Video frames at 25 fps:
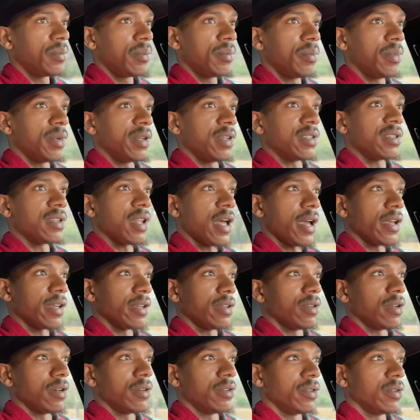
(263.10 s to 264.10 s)
But it's like,
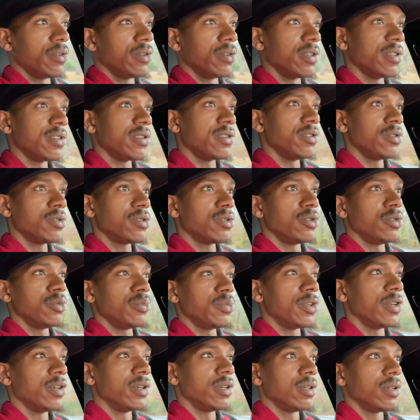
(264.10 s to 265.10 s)
you know, doing this
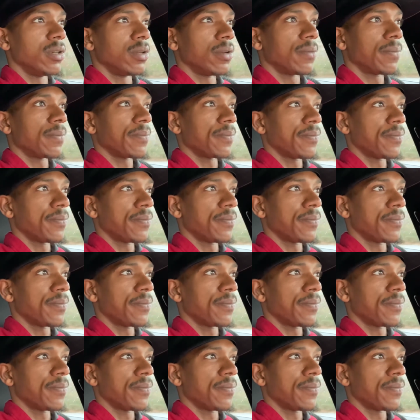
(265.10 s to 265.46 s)
YouTube thing,